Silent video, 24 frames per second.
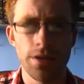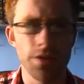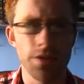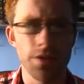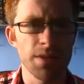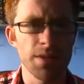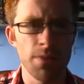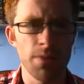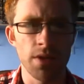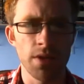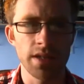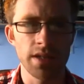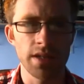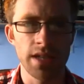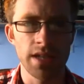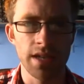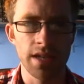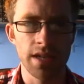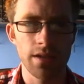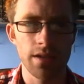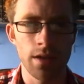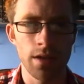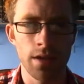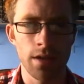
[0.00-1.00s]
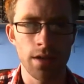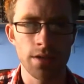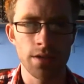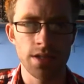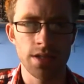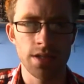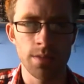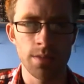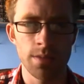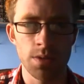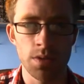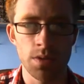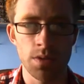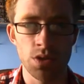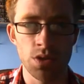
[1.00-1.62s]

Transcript: the Spirit deck uh, seems to